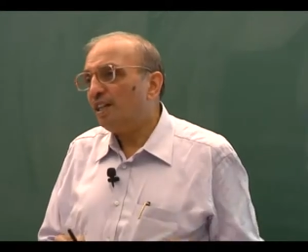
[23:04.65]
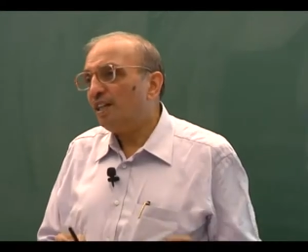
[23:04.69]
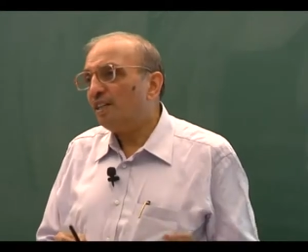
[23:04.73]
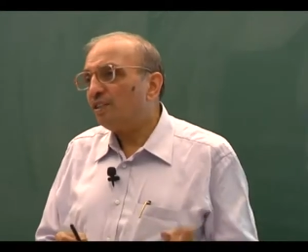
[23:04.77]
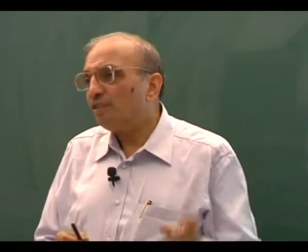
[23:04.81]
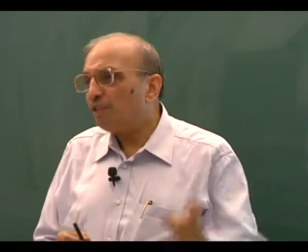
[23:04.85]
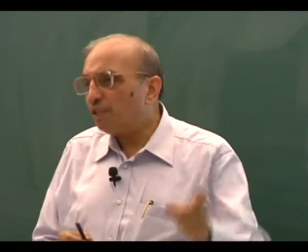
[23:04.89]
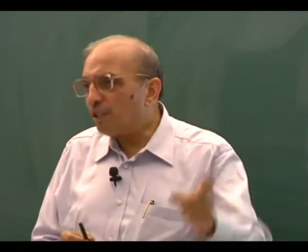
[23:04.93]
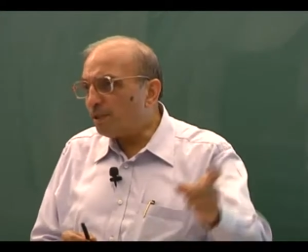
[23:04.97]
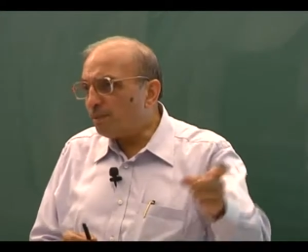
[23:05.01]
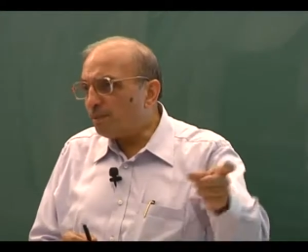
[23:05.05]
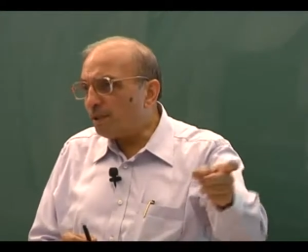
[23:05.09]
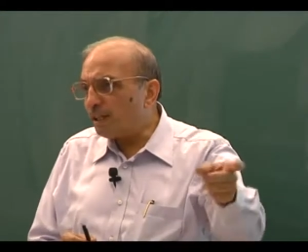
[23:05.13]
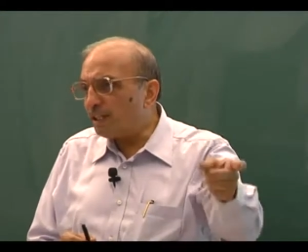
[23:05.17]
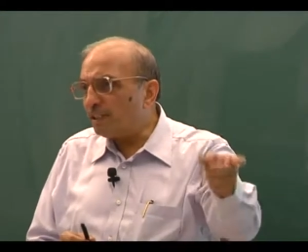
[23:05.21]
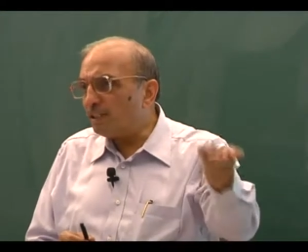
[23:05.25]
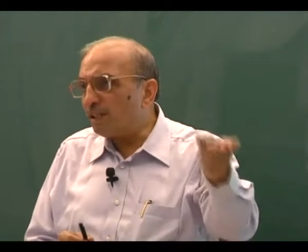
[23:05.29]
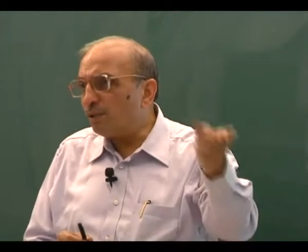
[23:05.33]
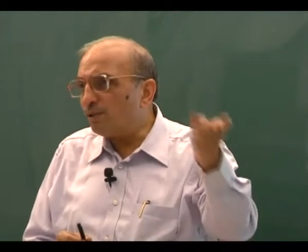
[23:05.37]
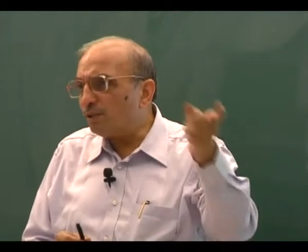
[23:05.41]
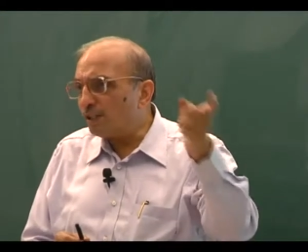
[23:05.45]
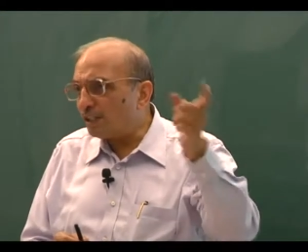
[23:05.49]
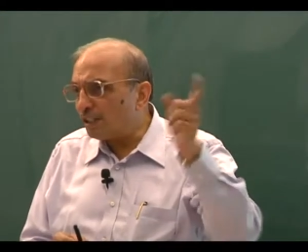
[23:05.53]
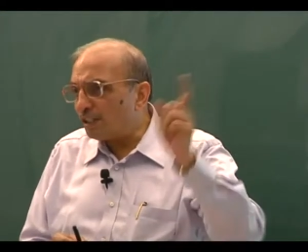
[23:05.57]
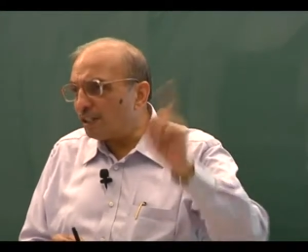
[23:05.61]
So he brings
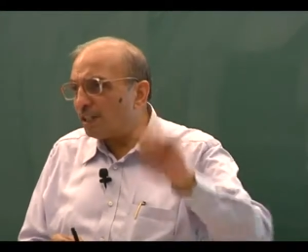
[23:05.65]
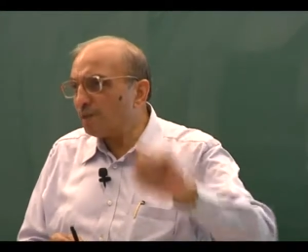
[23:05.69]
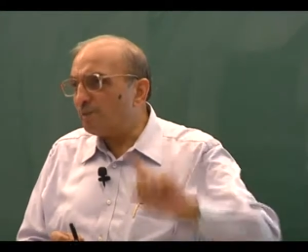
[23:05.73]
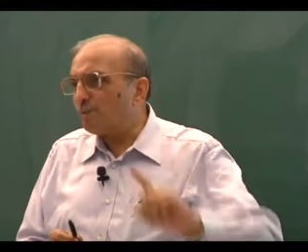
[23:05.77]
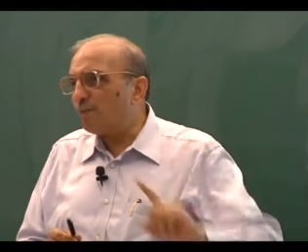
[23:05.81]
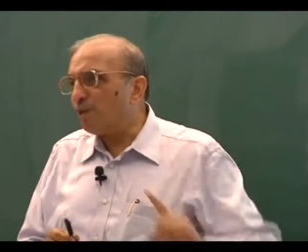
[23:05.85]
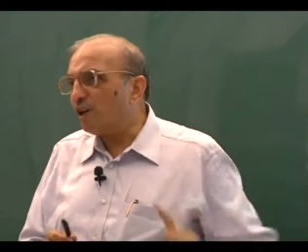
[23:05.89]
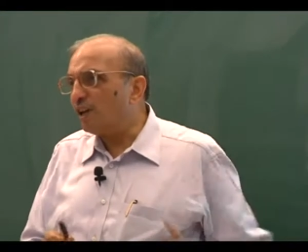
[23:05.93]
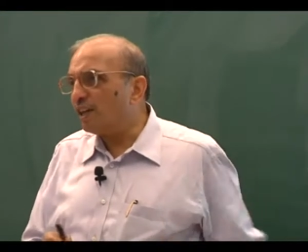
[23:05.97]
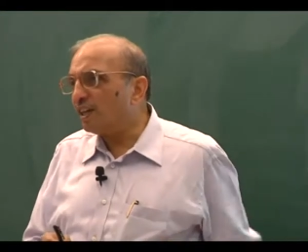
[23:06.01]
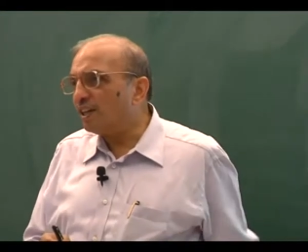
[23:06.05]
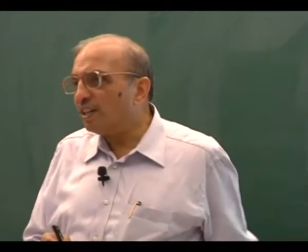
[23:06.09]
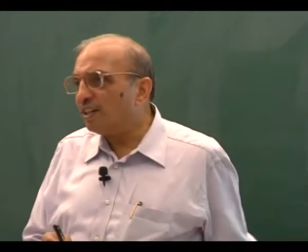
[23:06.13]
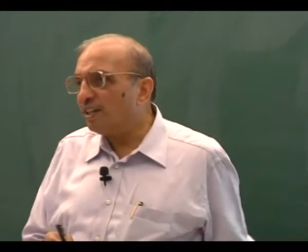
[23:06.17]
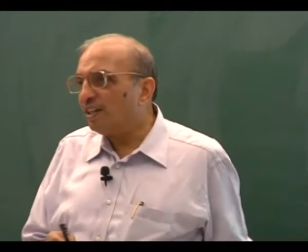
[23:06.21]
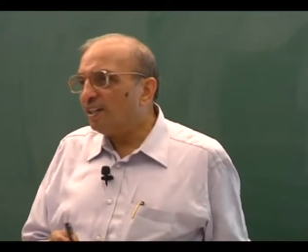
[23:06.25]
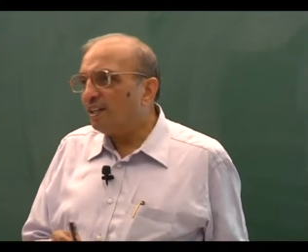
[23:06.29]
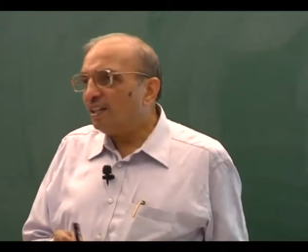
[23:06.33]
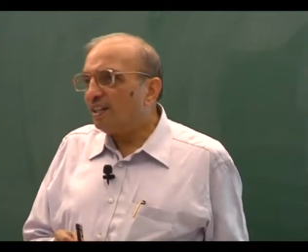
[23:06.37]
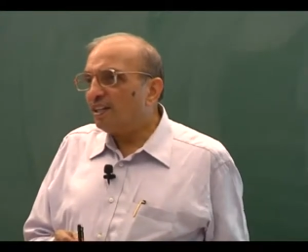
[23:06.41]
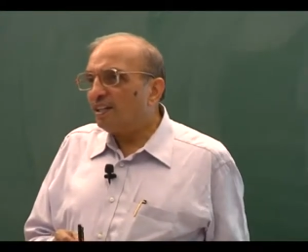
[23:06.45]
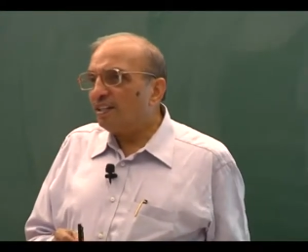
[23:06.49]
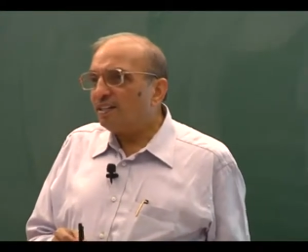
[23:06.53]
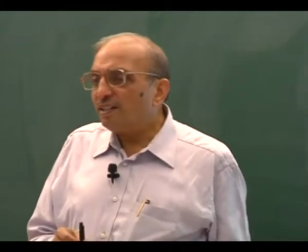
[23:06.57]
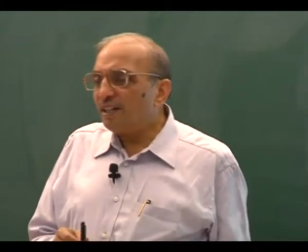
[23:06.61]
out another point
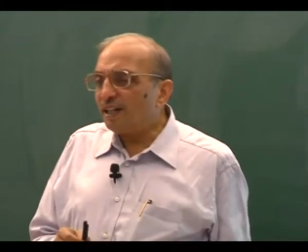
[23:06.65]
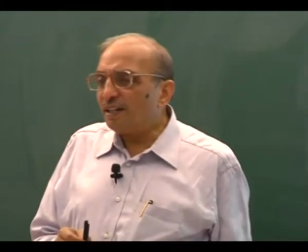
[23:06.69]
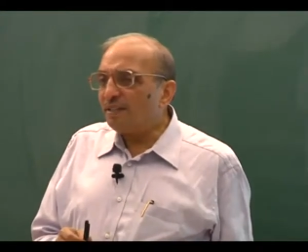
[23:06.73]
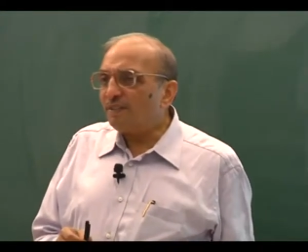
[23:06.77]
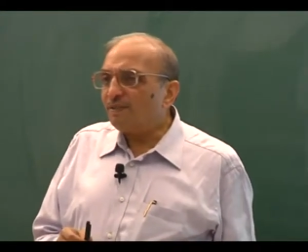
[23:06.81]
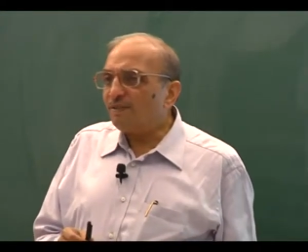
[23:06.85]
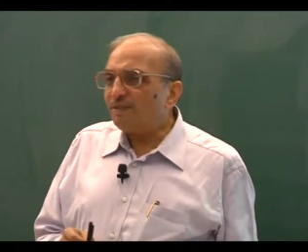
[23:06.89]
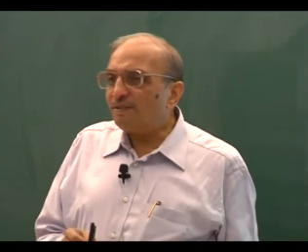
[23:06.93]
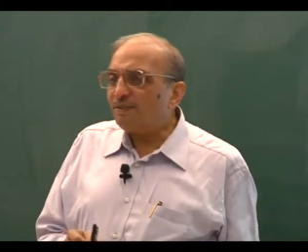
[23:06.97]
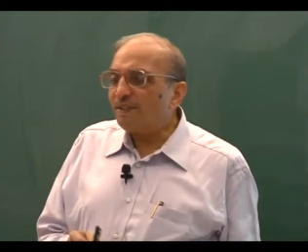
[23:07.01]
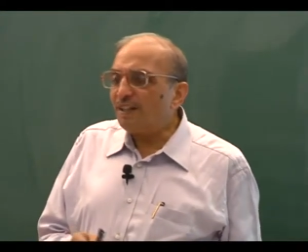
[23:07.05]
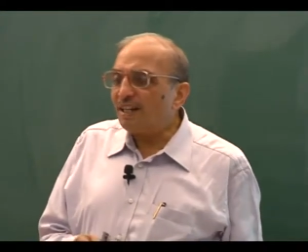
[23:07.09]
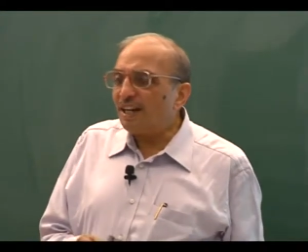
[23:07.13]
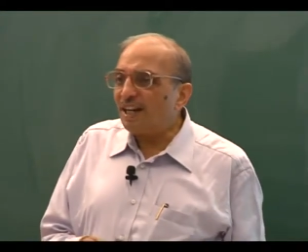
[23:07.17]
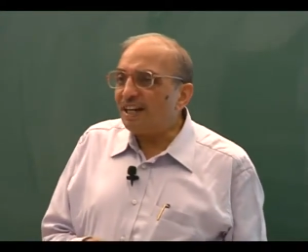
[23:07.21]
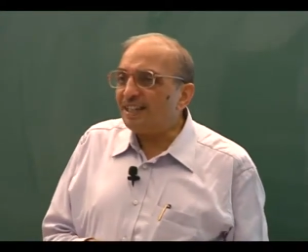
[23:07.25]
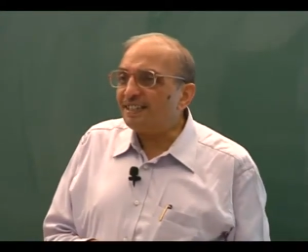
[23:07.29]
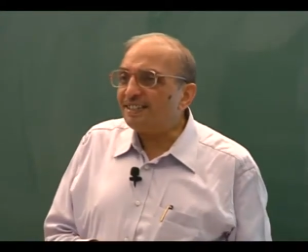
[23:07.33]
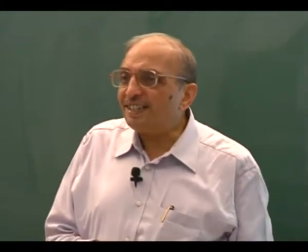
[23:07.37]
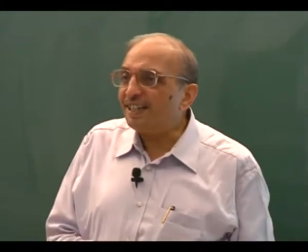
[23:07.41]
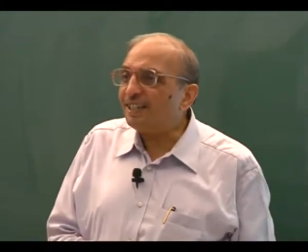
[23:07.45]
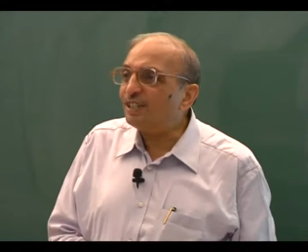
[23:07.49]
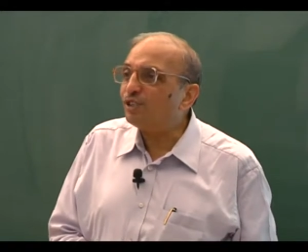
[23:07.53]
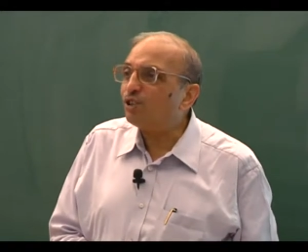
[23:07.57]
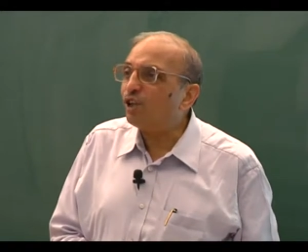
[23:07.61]
that when I
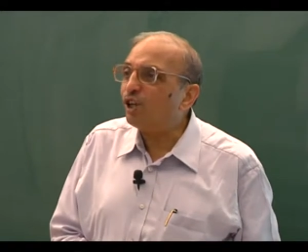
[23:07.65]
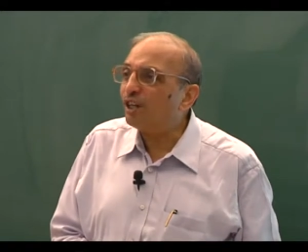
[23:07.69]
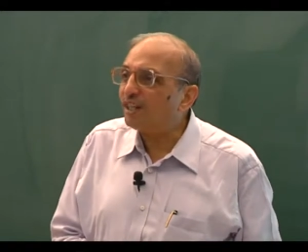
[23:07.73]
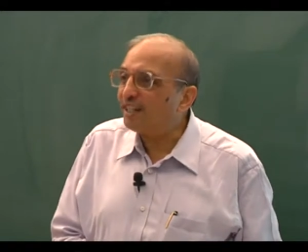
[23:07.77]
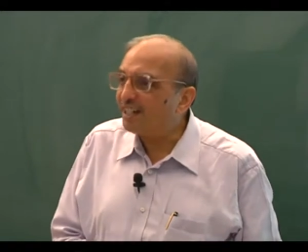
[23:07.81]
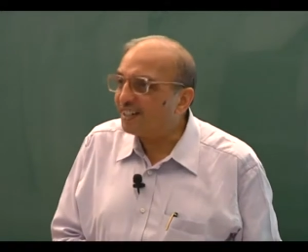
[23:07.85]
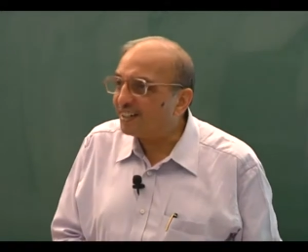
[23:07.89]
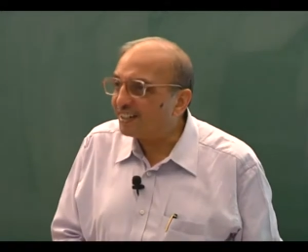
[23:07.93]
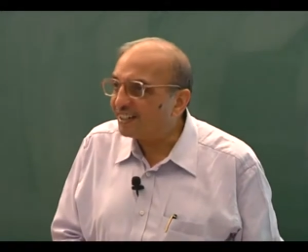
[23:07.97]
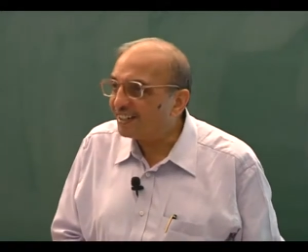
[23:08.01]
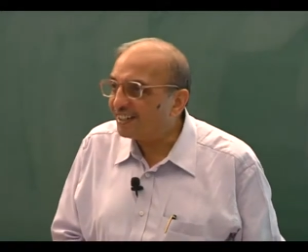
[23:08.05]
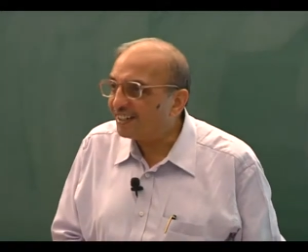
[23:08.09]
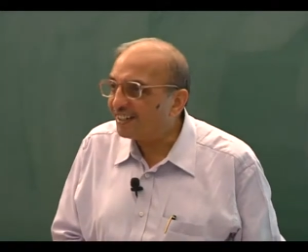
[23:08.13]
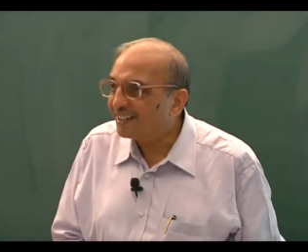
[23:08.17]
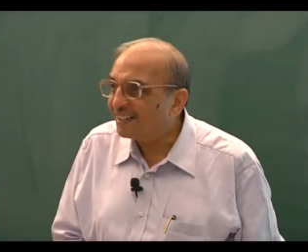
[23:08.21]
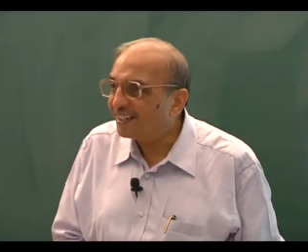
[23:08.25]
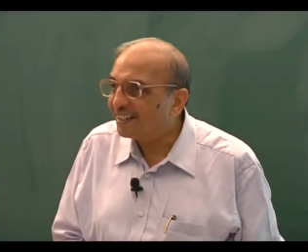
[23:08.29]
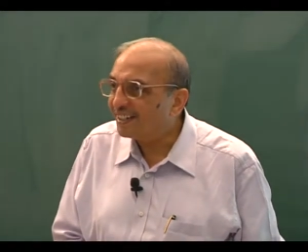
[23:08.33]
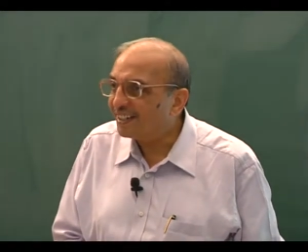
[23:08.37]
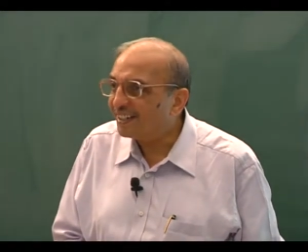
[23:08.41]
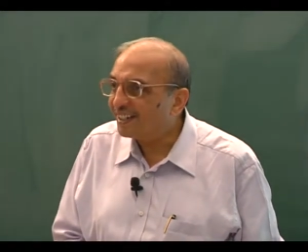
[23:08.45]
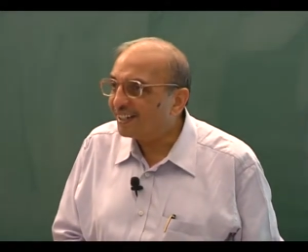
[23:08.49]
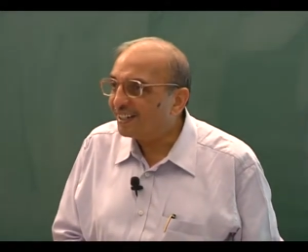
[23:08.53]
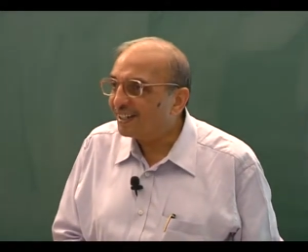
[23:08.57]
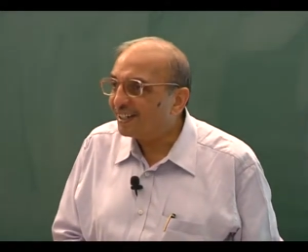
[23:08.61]
say sorry,
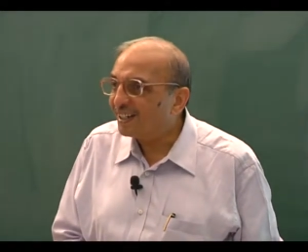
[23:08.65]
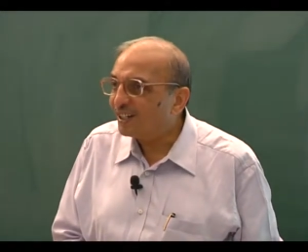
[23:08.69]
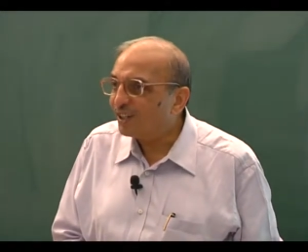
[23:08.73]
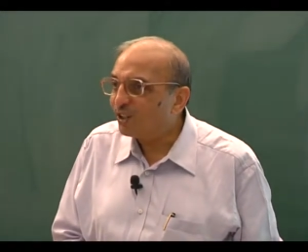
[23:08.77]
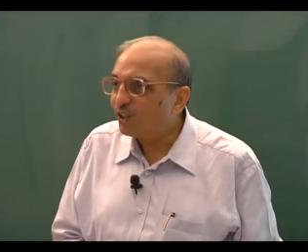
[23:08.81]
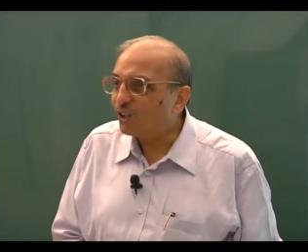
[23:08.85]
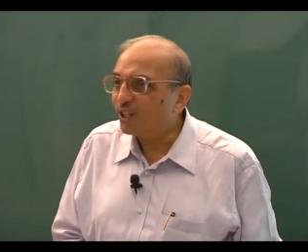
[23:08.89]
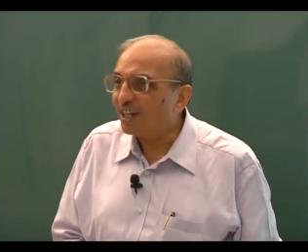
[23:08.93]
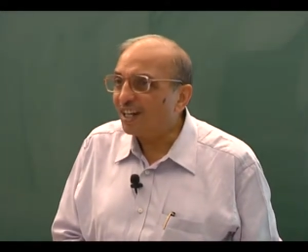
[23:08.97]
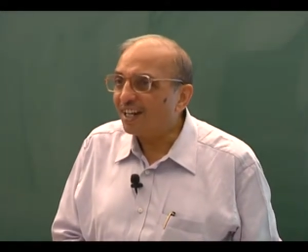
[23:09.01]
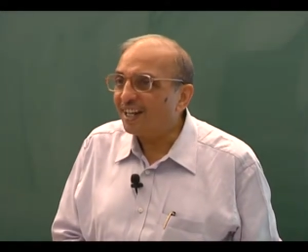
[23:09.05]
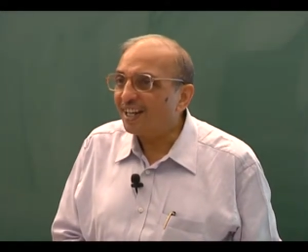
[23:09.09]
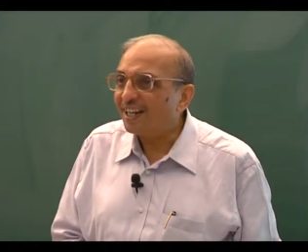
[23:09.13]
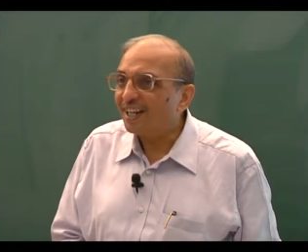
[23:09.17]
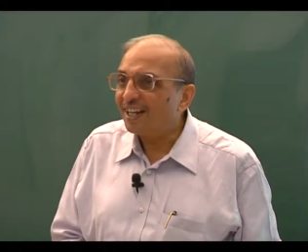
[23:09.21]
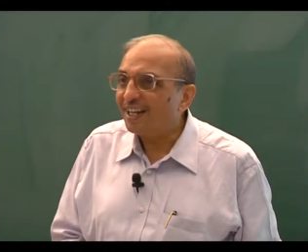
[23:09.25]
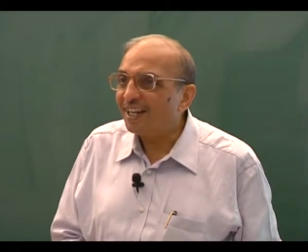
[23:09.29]
okay,